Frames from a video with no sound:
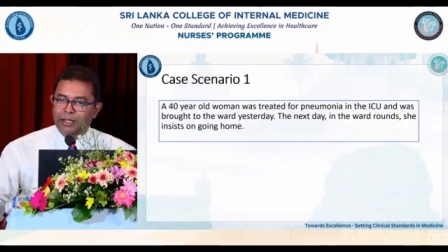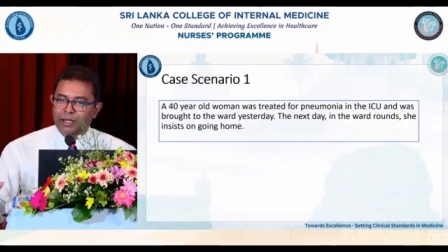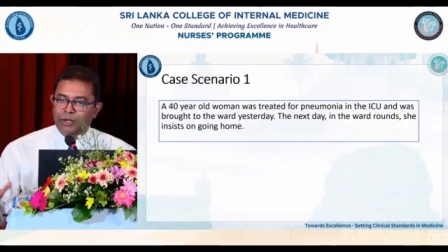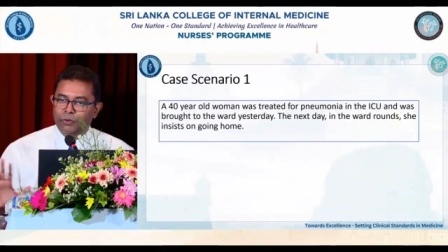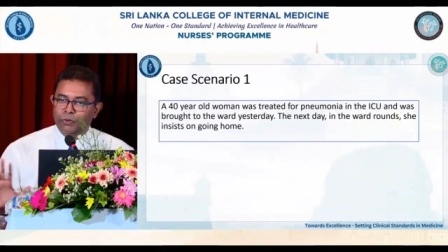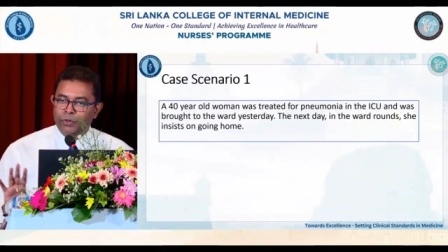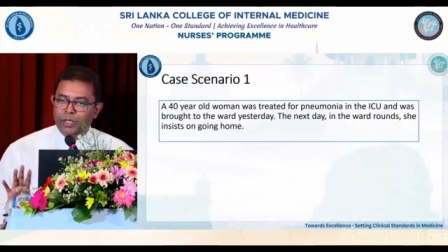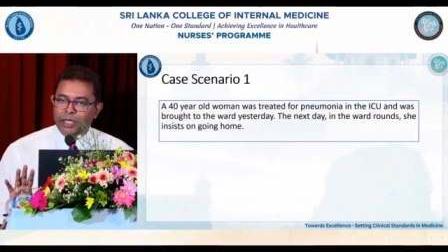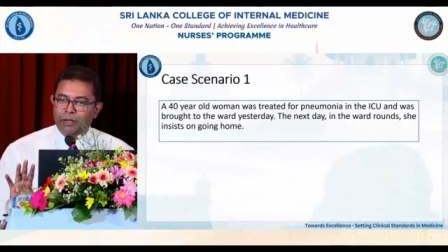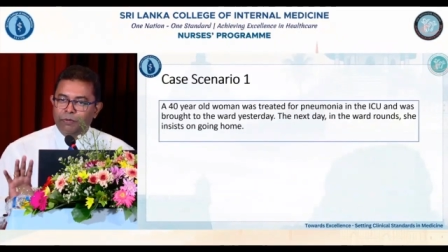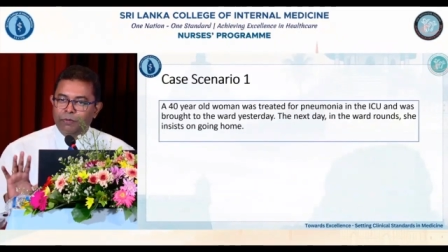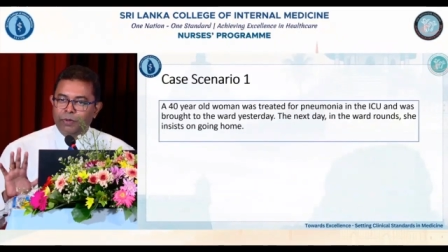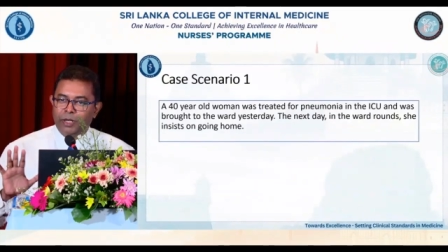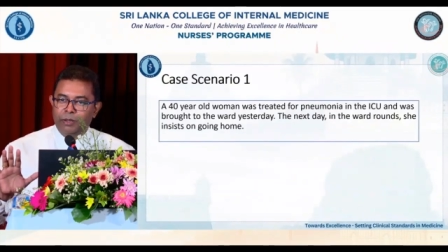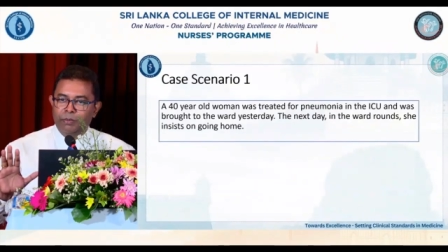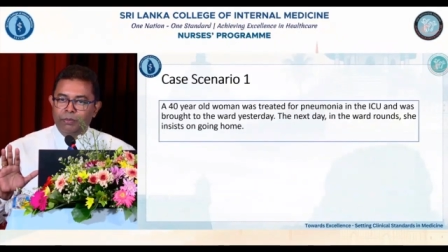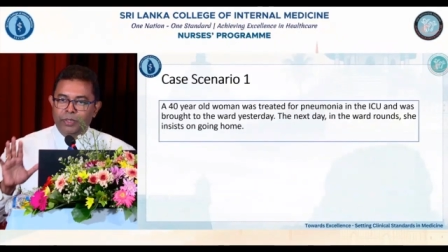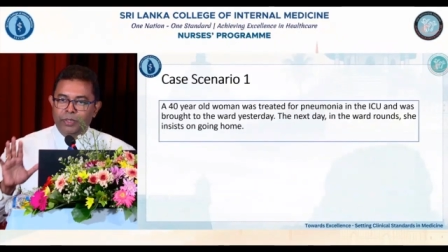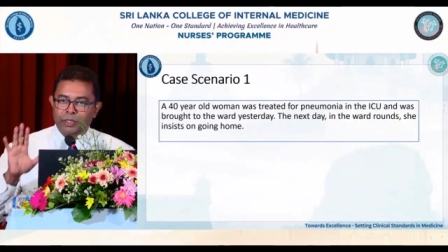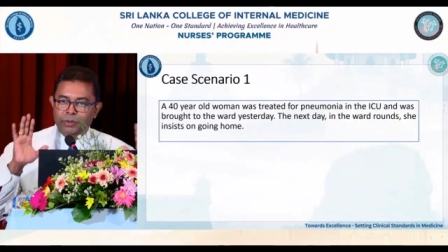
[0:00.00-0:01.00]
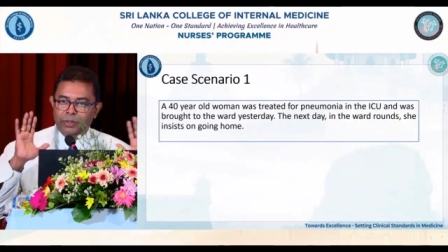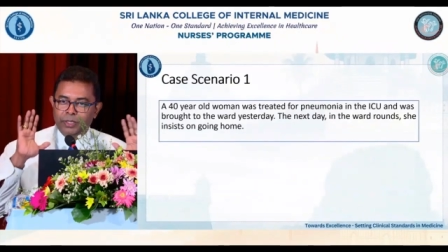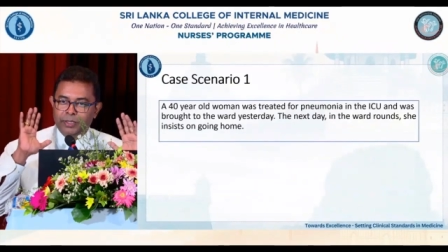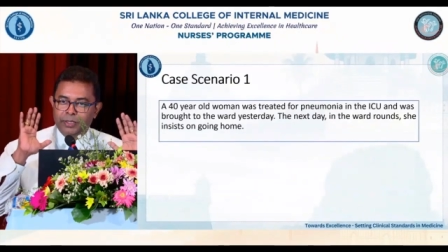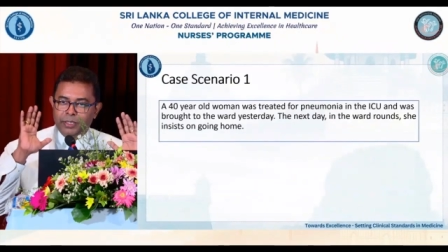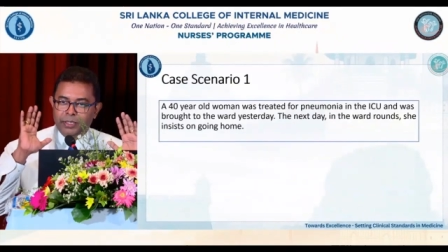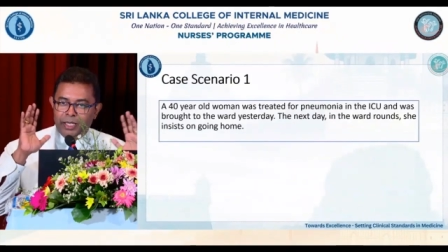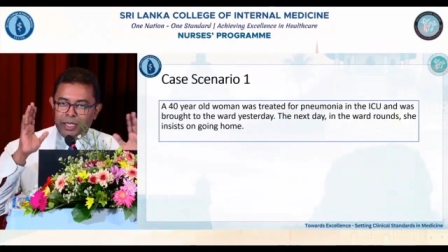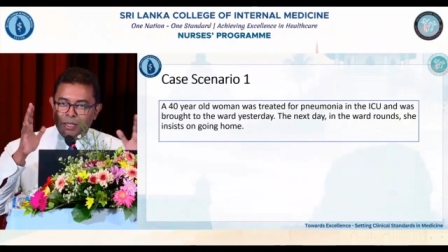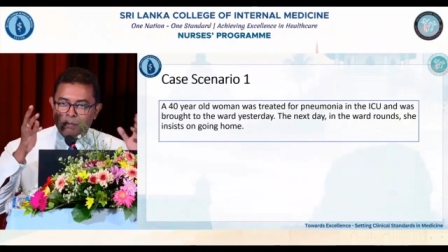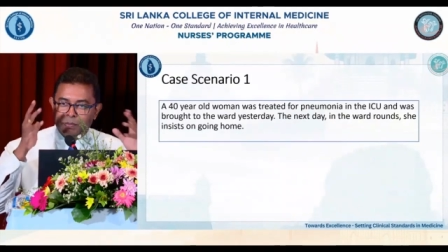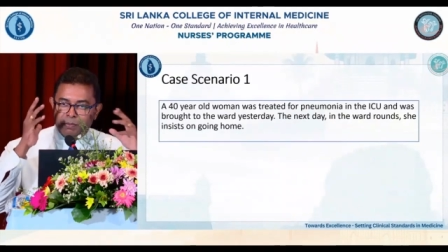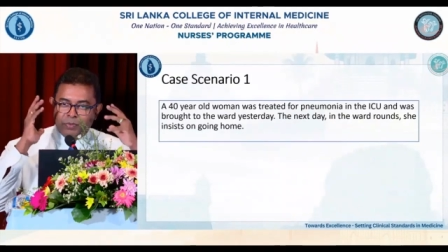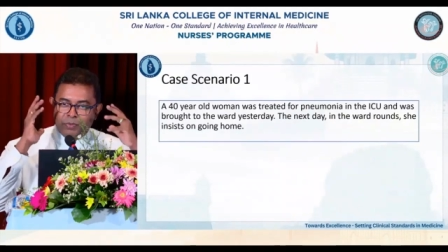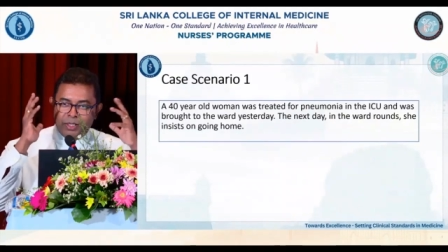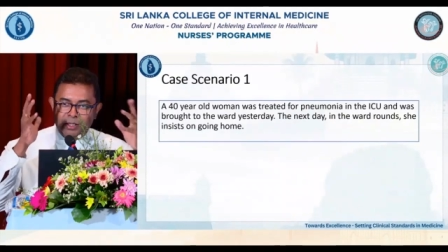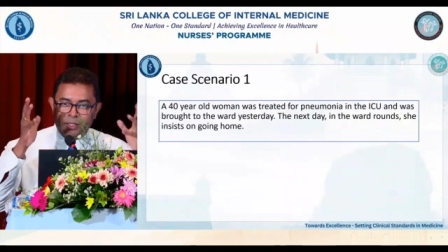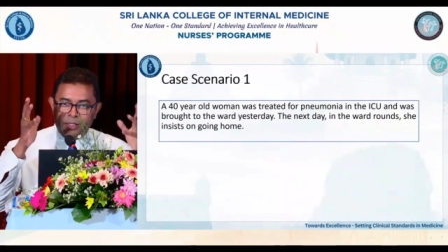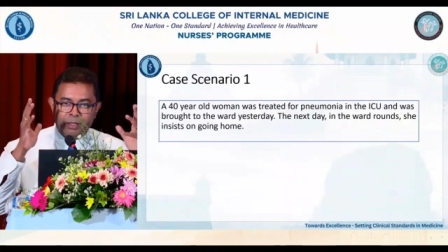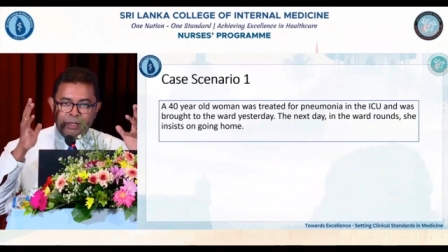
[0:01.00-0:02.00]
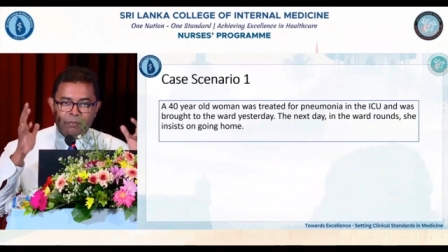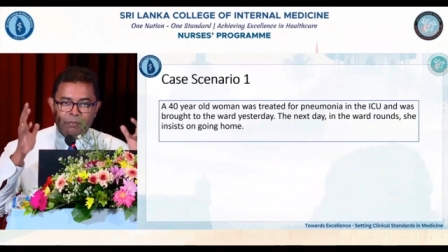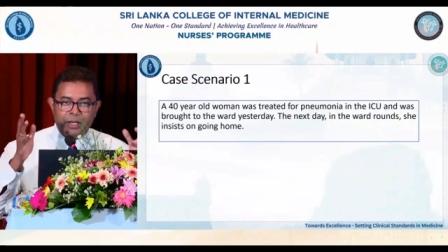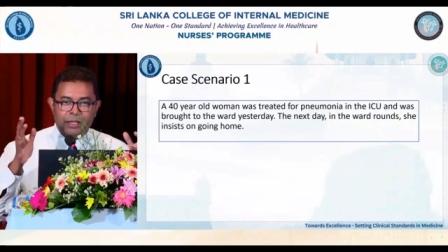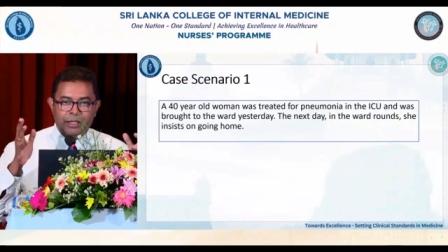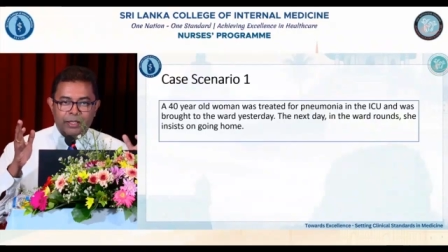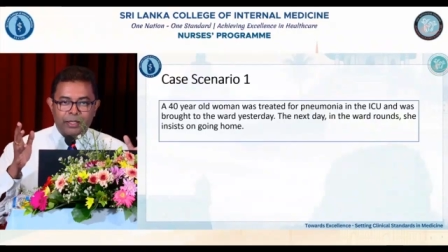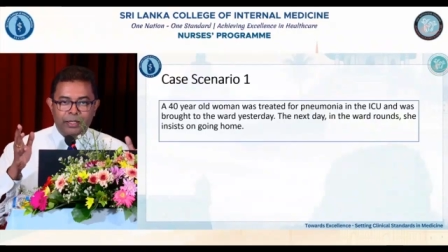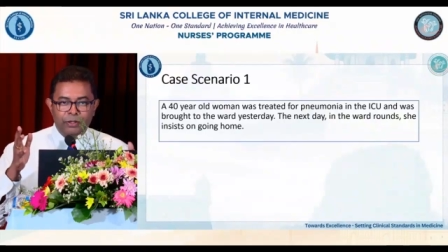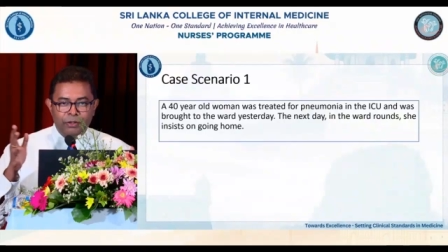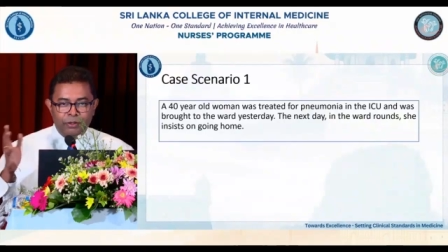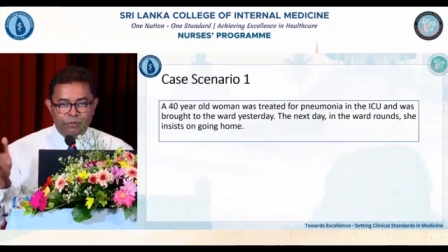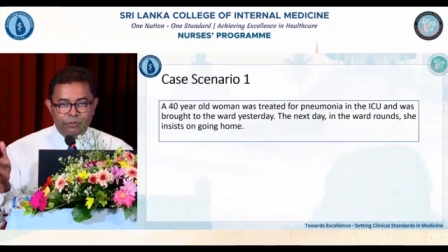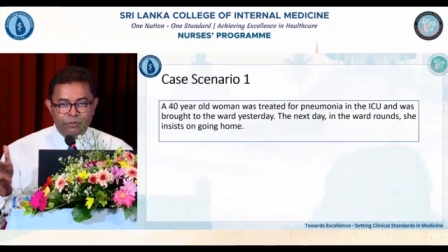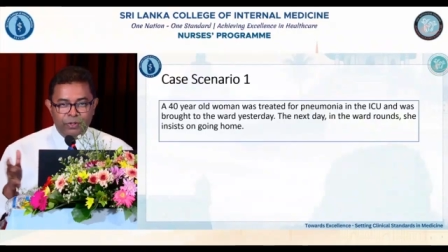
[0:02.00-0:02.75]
Now we have come into the same thinking pattern